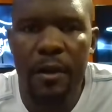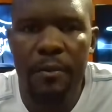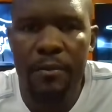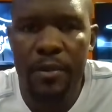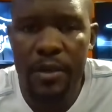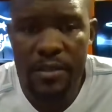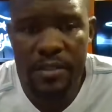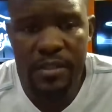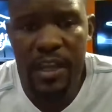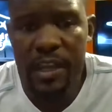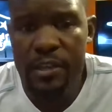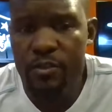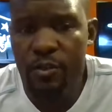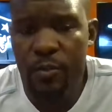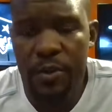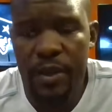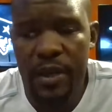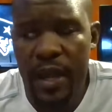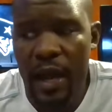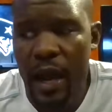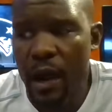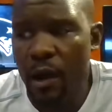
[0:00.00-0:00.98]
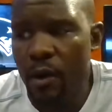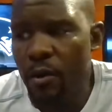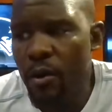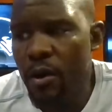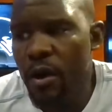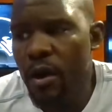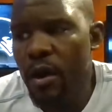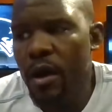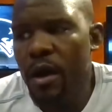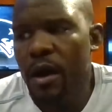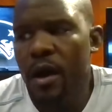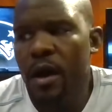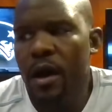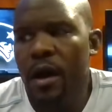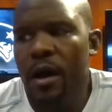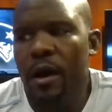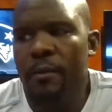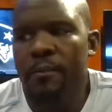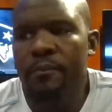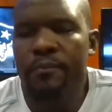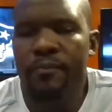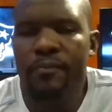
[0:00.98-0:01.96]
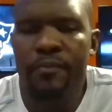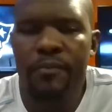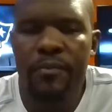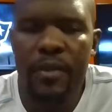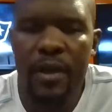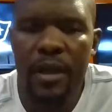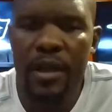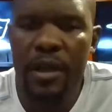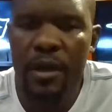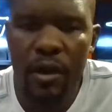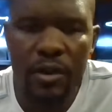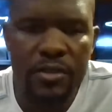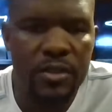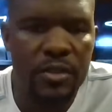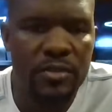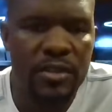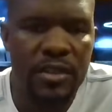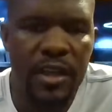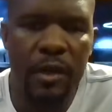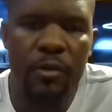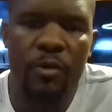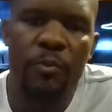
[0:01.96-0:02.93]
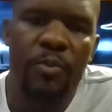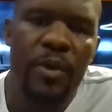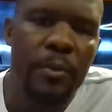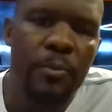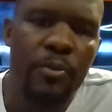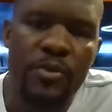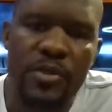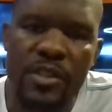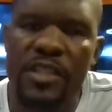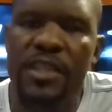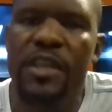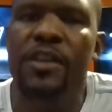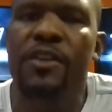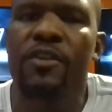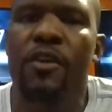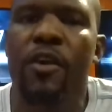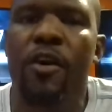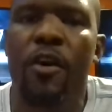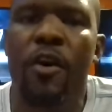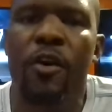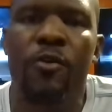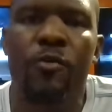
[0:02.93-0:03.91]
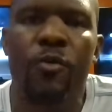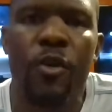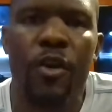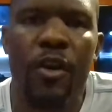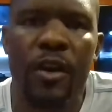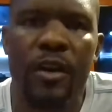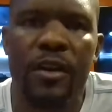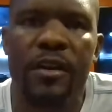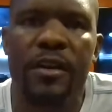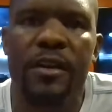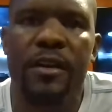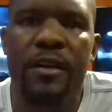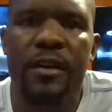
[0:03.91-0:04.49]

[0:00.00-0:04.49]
It stays with me now. And he also said, when people see your hard work,